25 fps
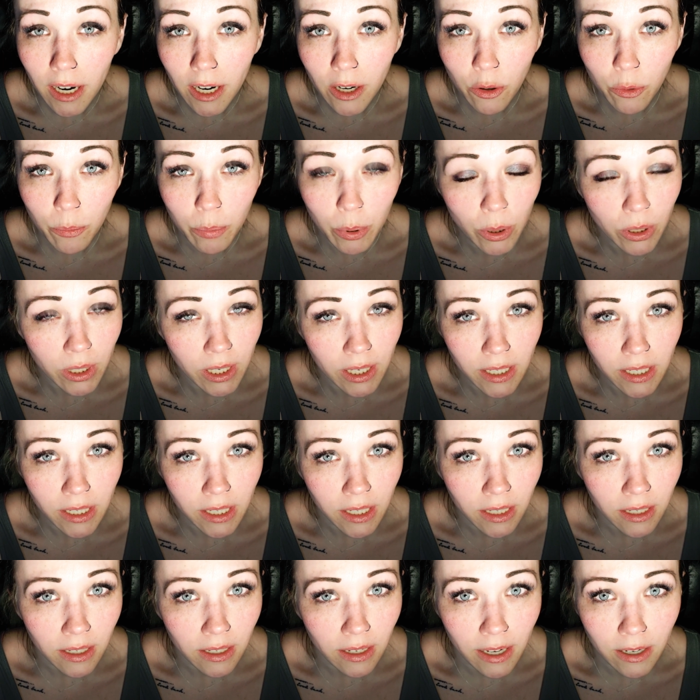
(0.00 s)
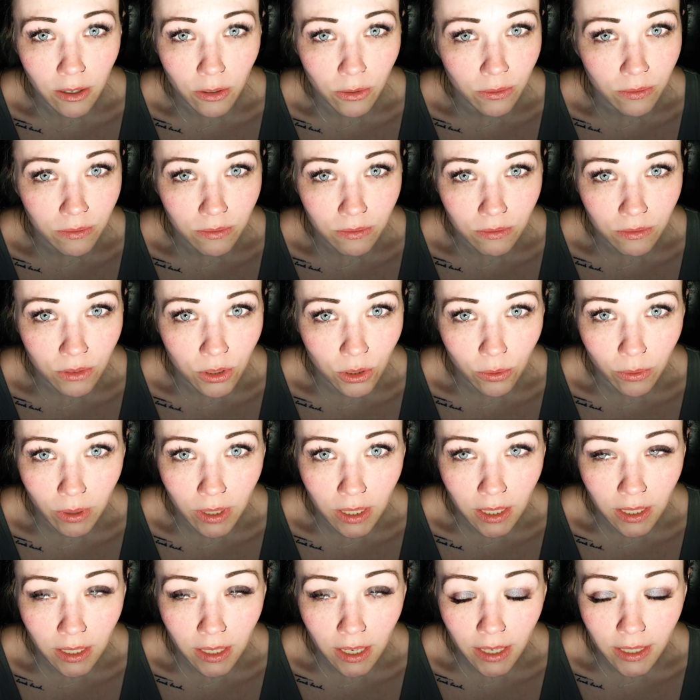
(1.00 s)
I don't do
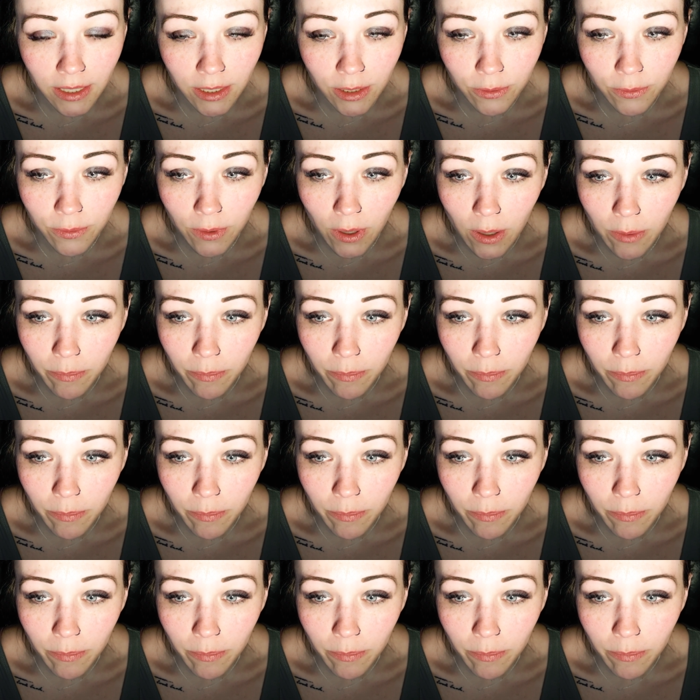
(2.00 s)
any kind of